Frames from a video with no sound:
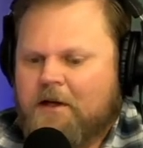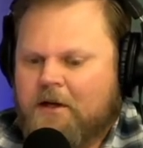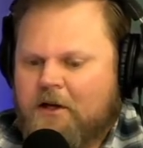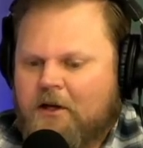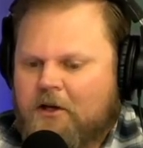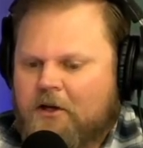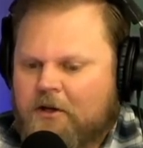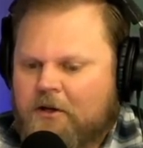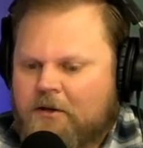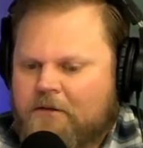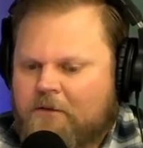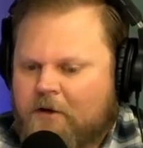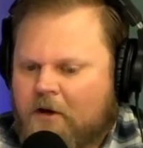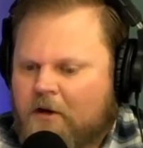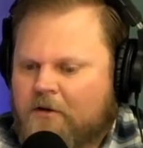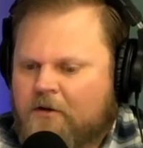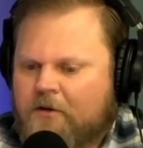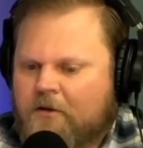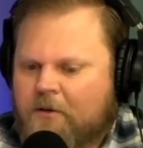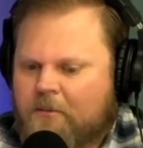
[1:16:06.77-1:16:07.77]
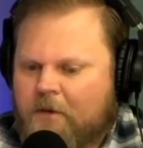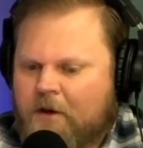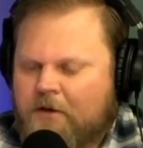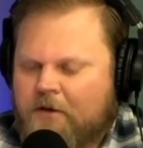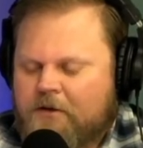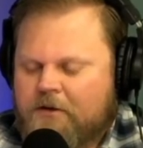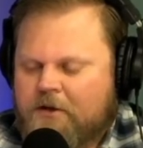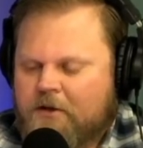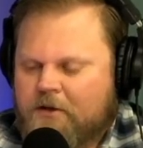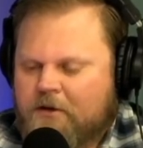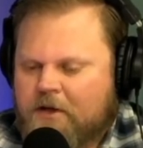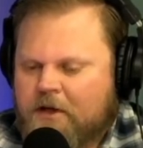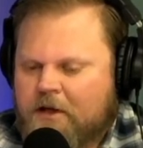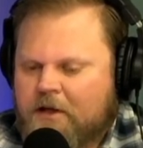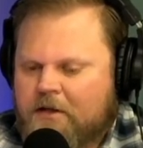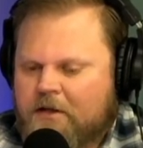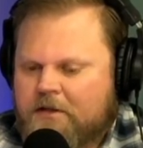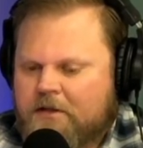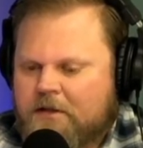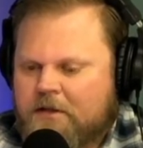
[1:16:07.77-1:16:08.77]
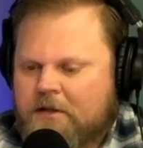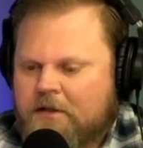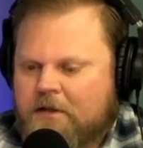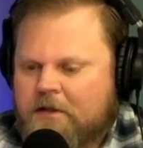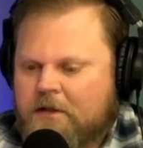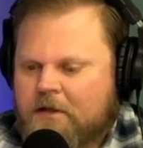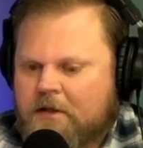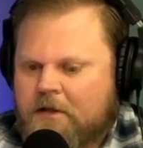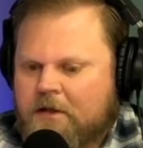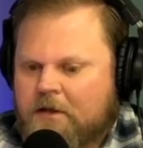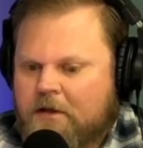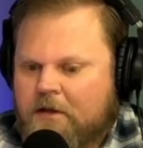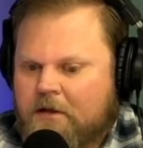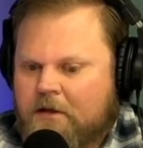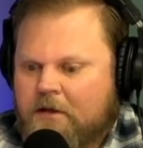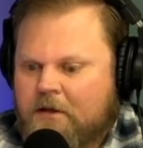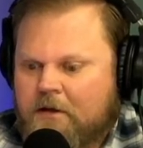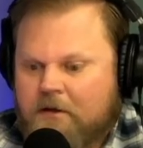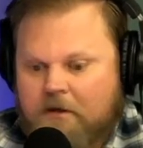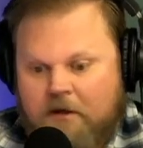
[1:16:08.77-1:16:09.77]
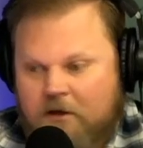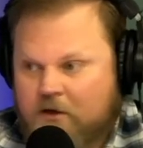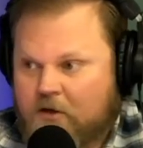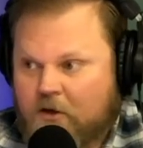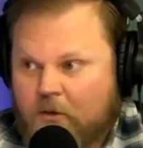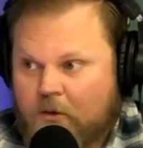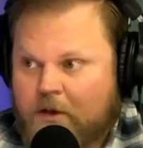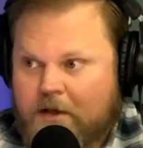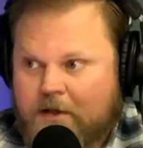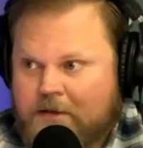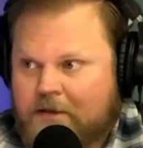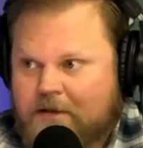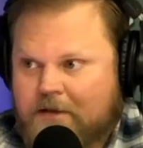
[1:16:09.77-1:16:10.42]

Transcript: a good father or mother to your kids, then do it